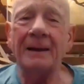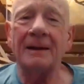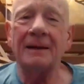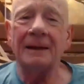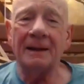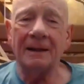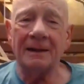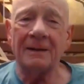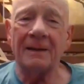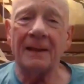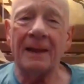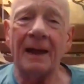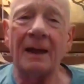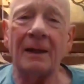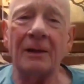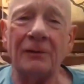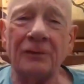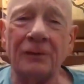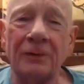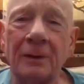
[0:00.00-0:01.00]
And in
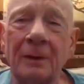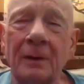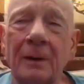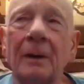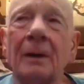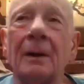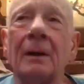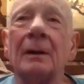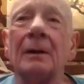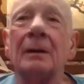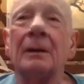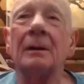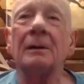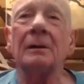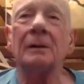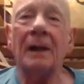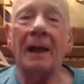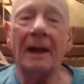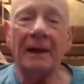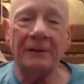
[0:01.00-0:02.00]
that
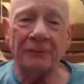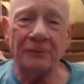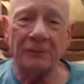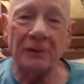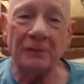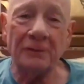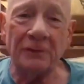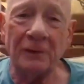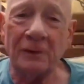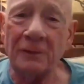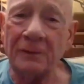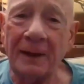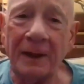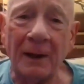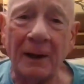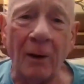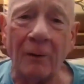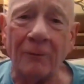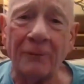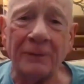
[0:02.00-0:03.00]
life review,
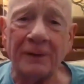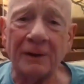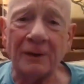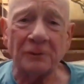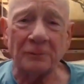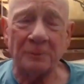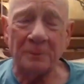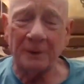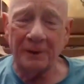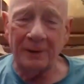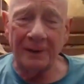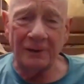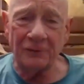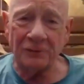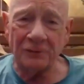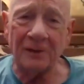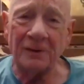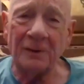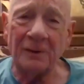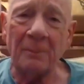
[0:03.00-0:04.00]
they often
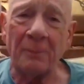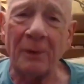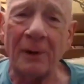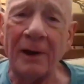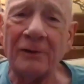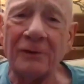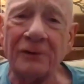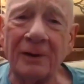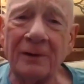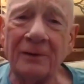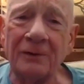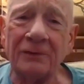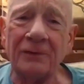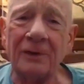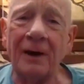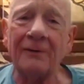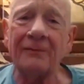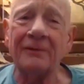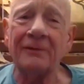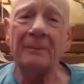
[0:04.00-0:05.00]
experience in the
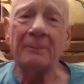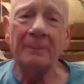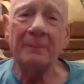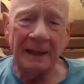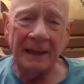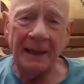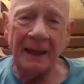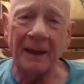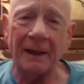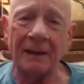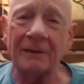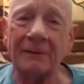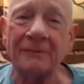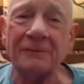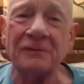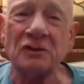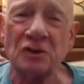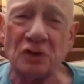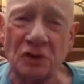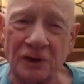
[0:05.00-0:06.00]
presence of a being
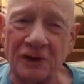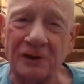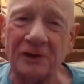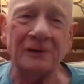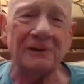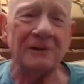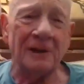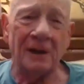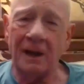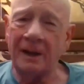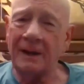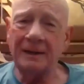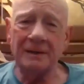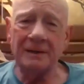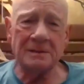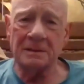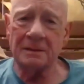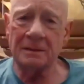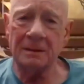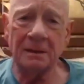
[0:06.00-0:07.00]
of sheer
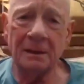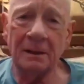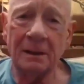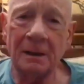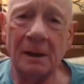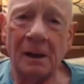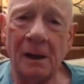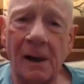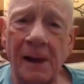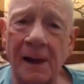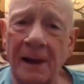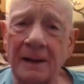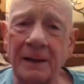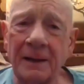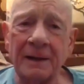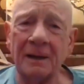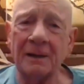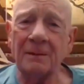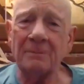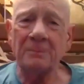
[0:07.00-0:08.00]
light.
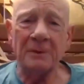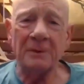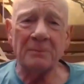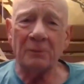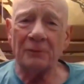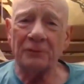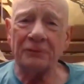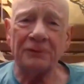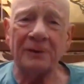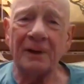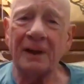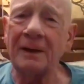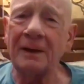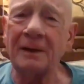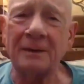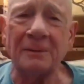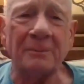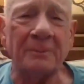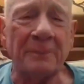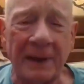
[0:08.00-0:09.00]
And again, people
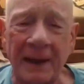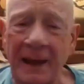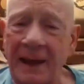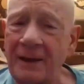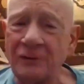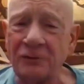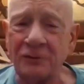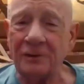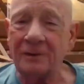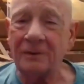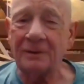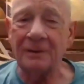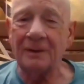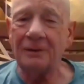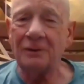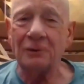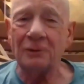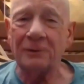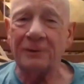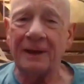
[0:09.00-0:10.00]
say compassion
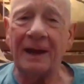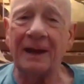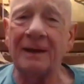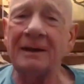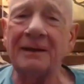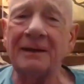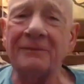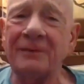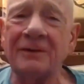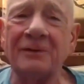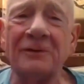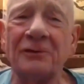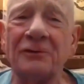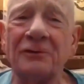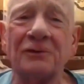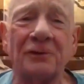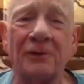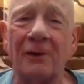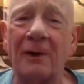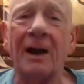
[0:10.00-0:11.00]
that you can't even
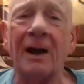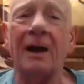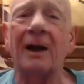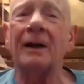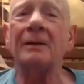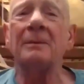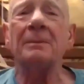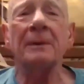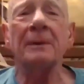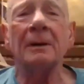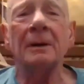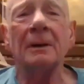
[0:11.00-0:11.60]
describe.